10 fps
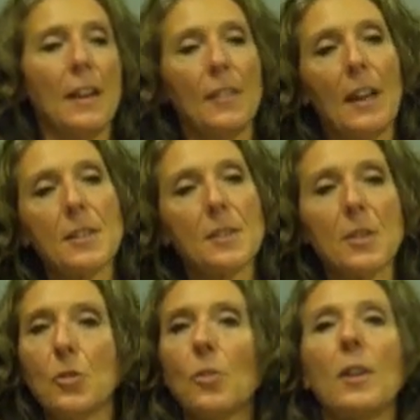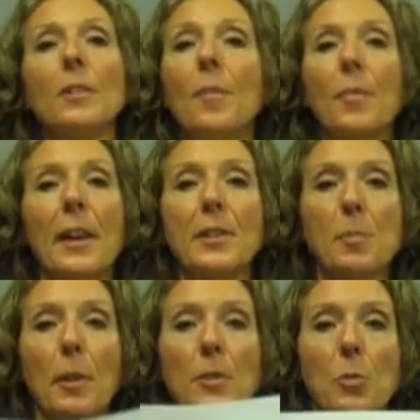that's the struggle, I
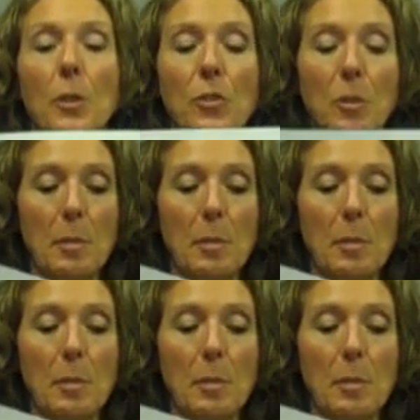suppose, reaching